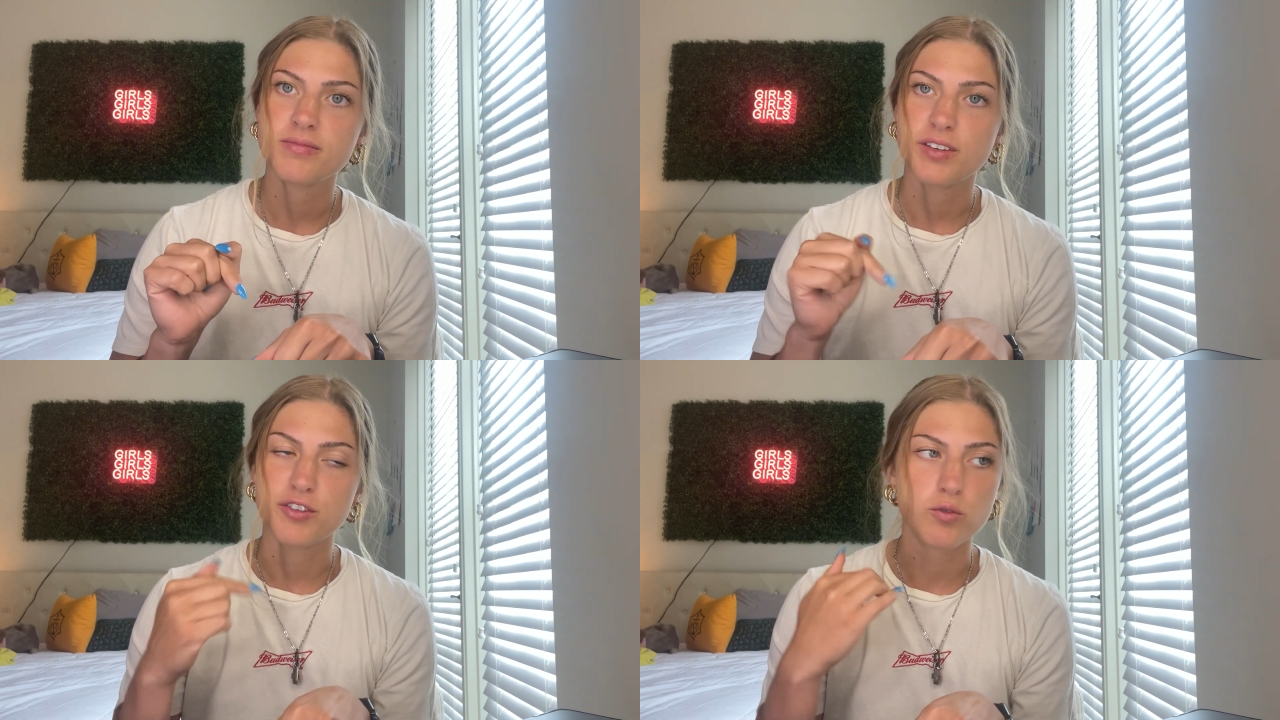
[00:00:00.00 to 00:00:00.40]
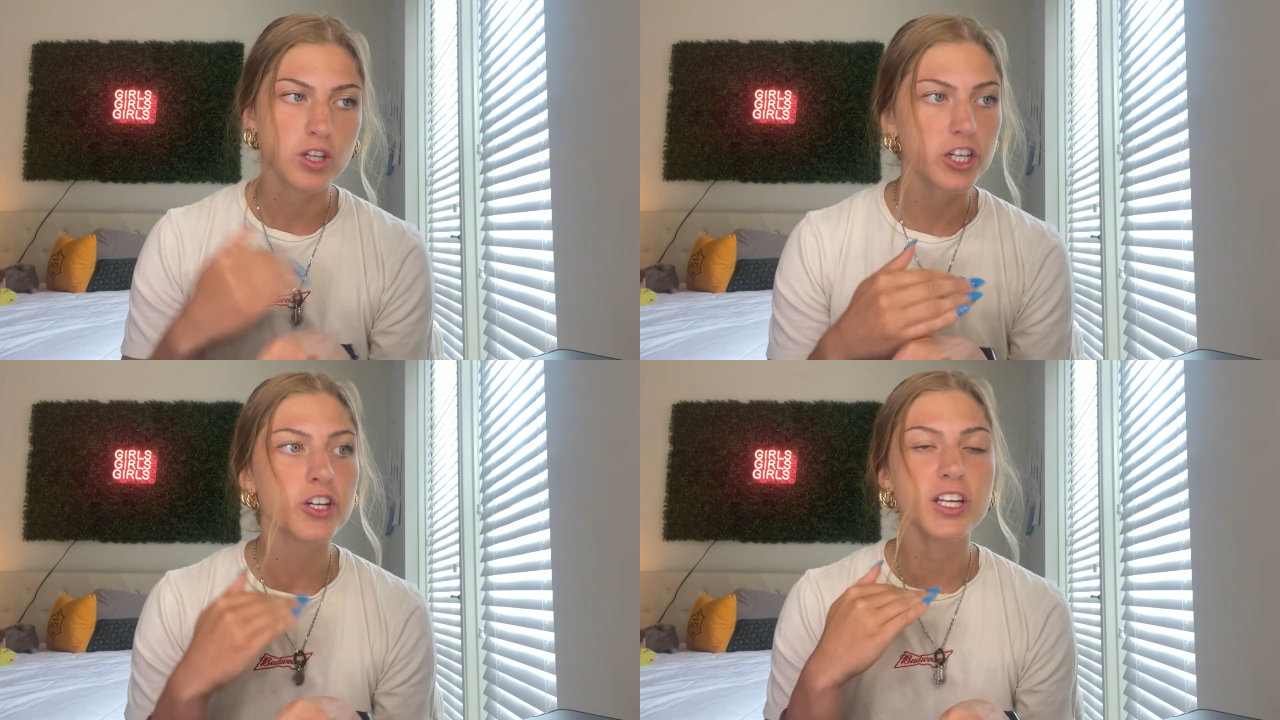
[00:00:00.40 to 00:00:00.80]
If you
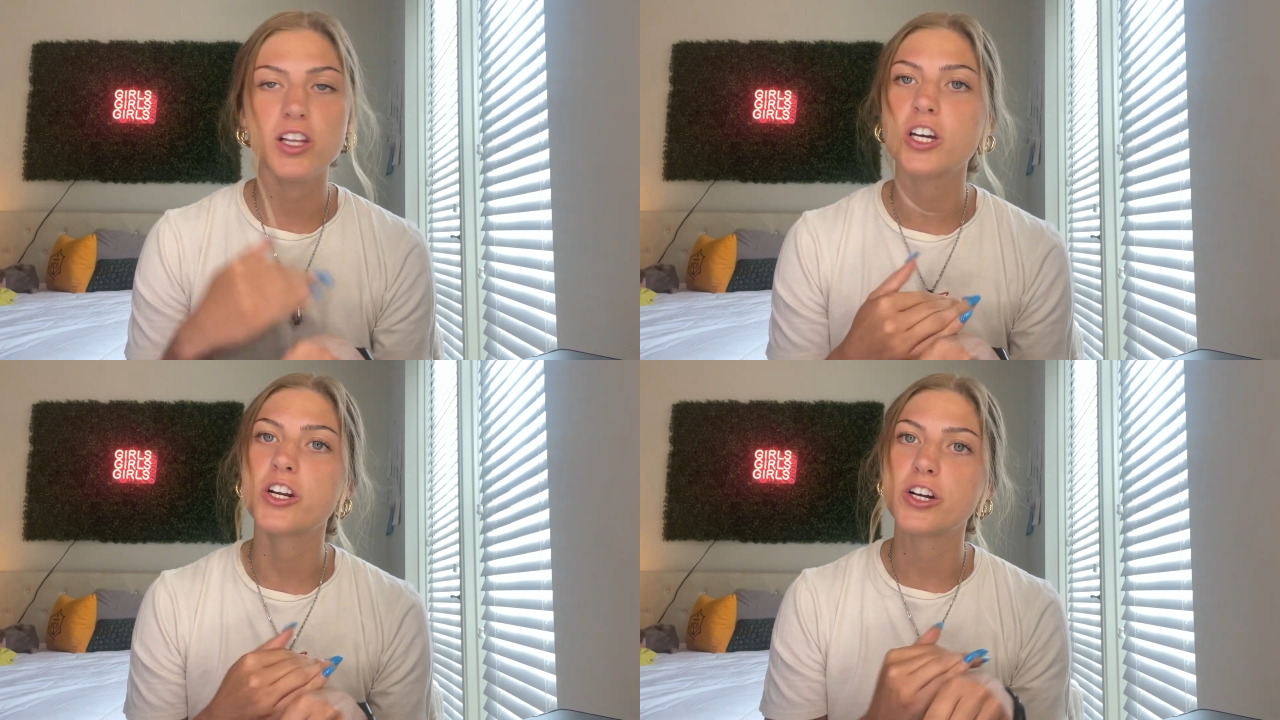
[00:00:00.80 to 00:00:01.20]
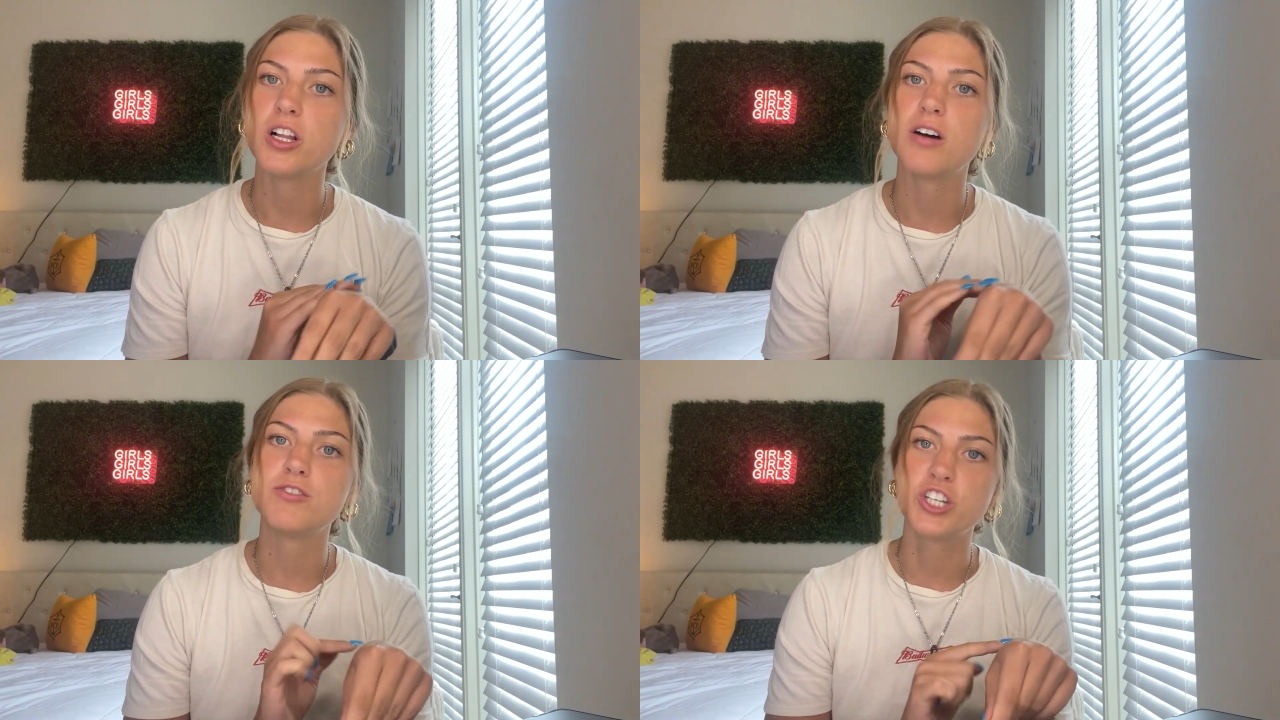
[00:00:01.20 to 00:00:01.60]
literally look at her
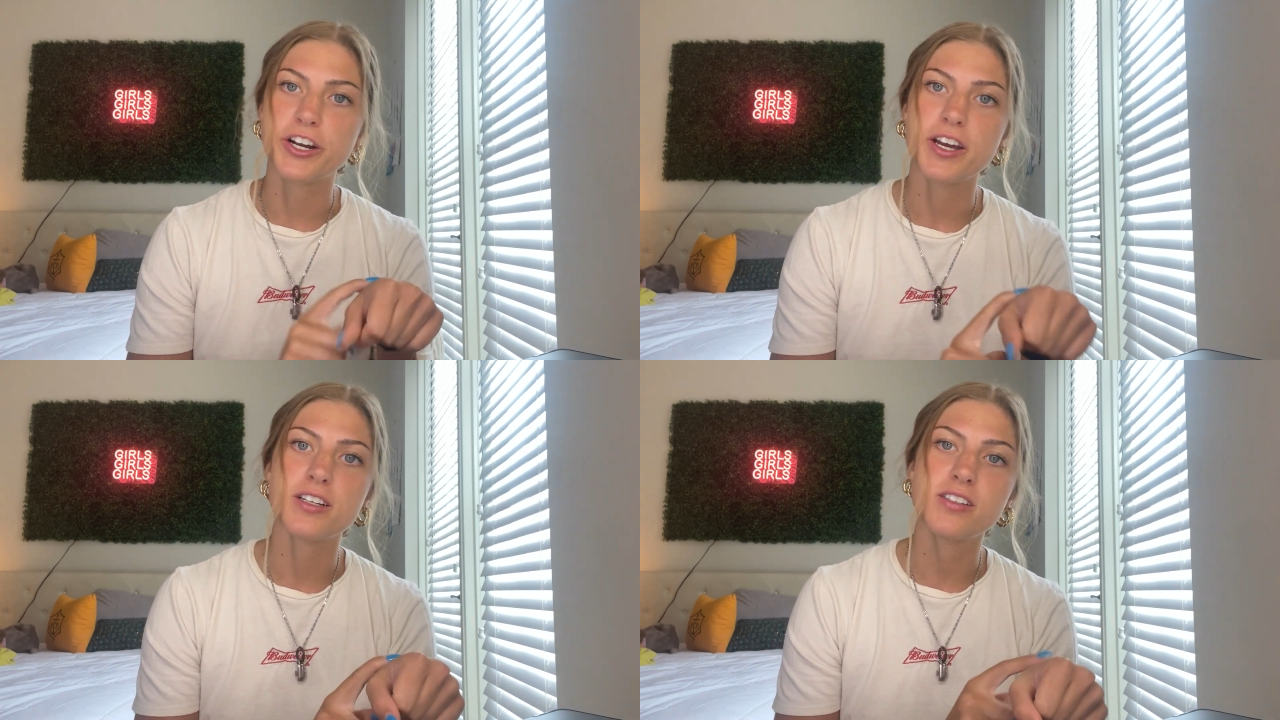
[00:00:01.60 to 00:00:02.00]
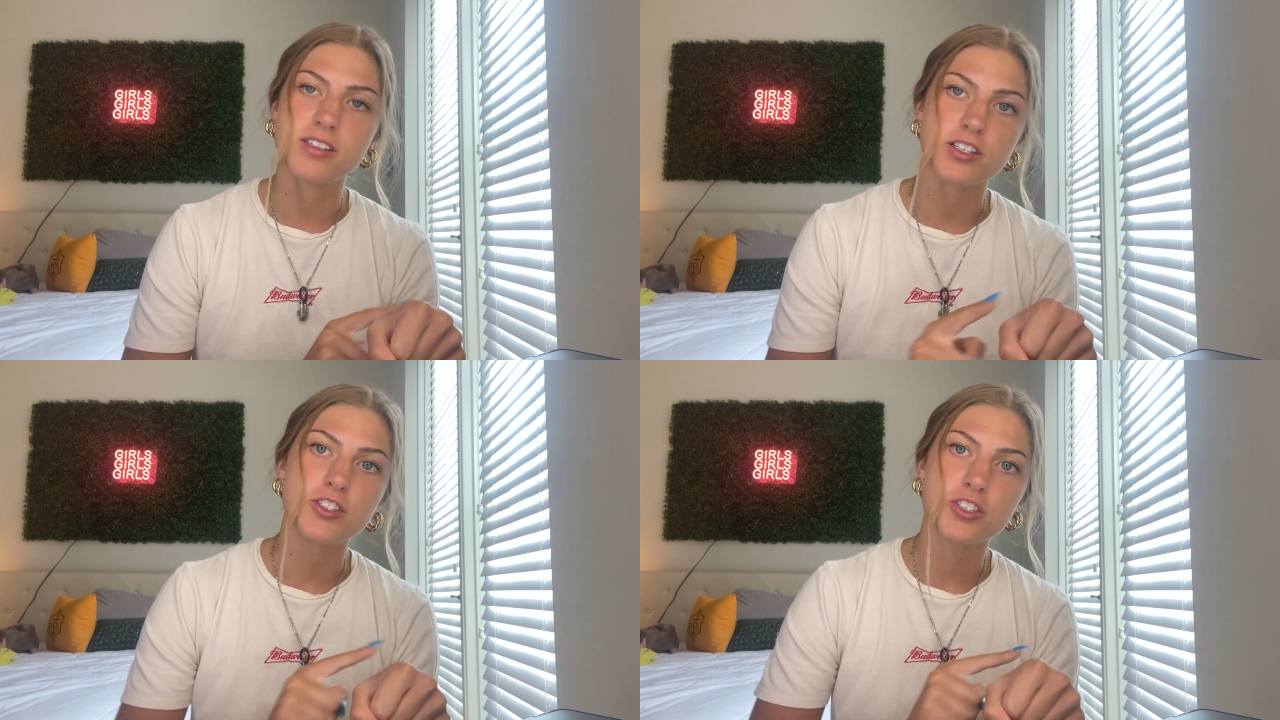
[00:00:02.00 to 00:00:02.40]
glove, Gerry Ann is
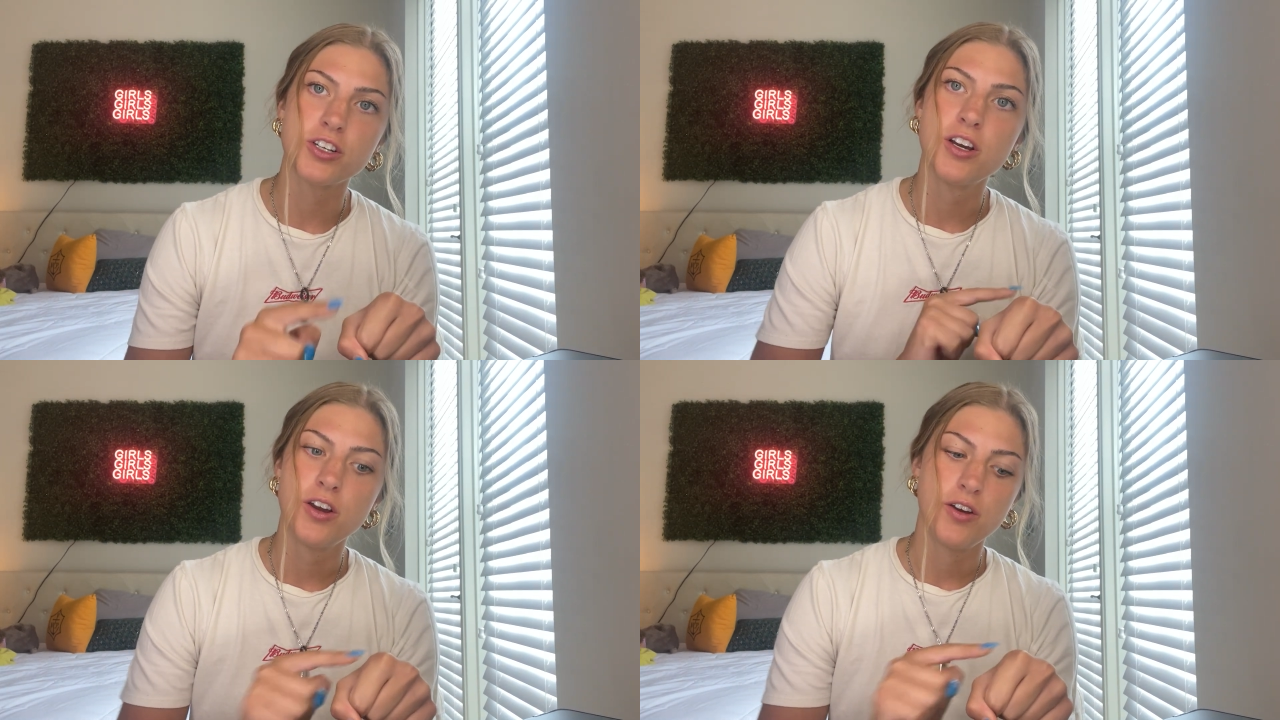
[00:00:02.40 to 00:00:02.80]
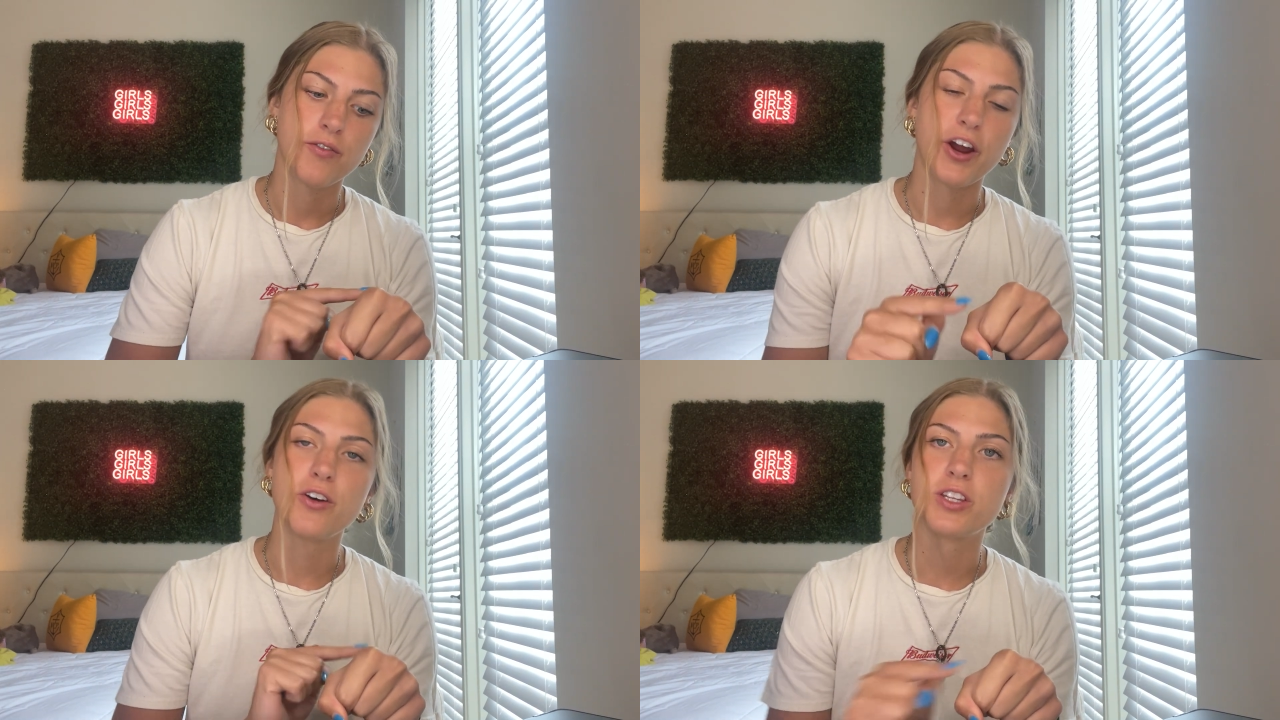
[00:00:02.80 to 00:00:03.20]
stitched
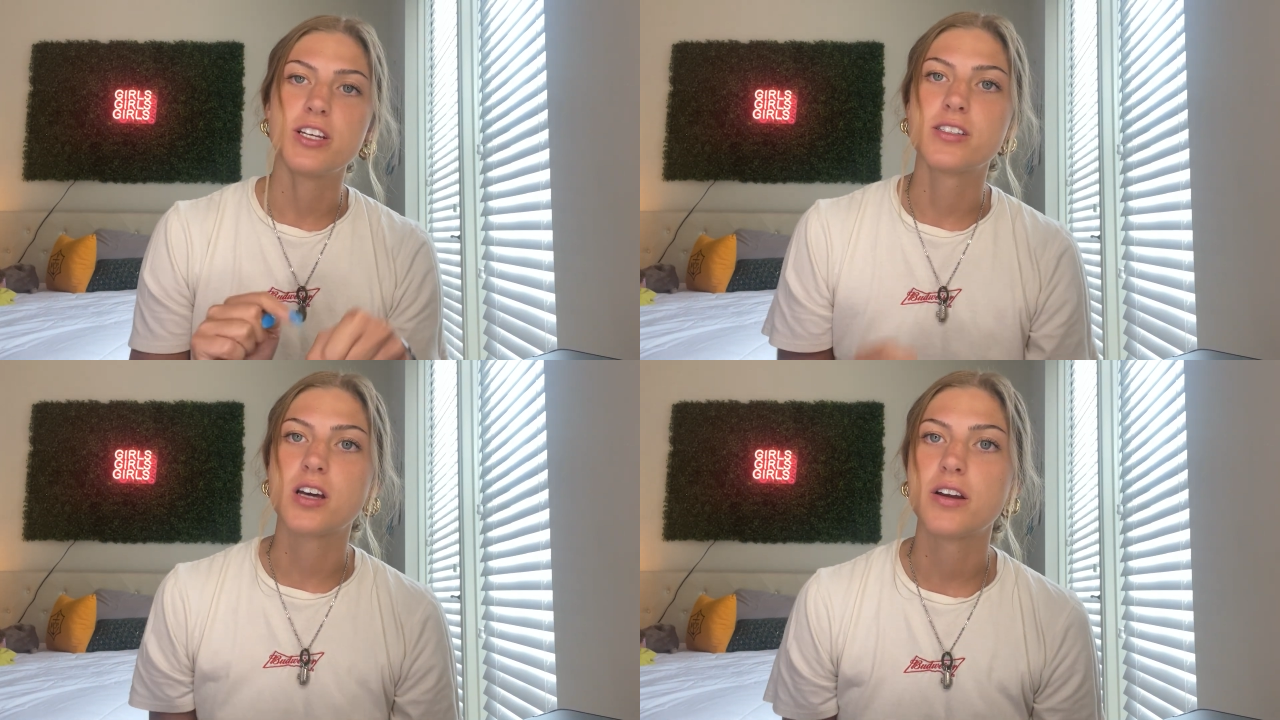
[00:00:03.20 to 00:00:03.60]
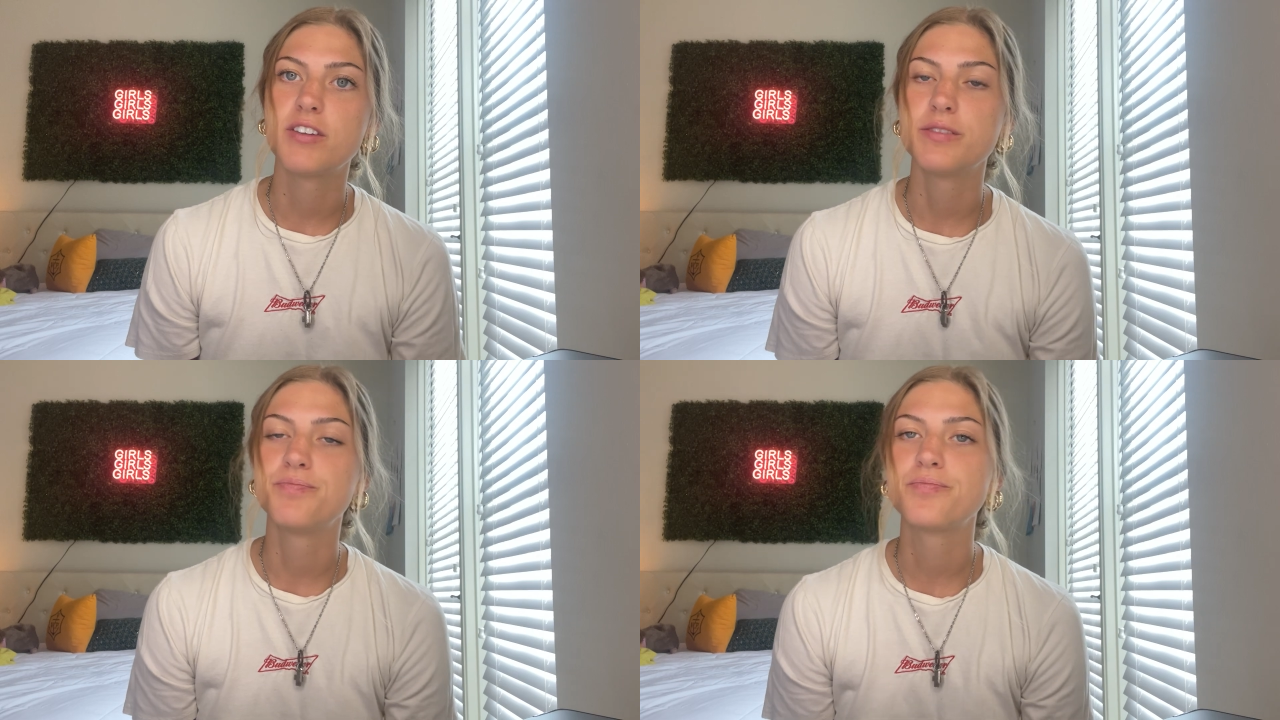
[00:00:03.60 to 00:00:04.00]
right on the inside of it.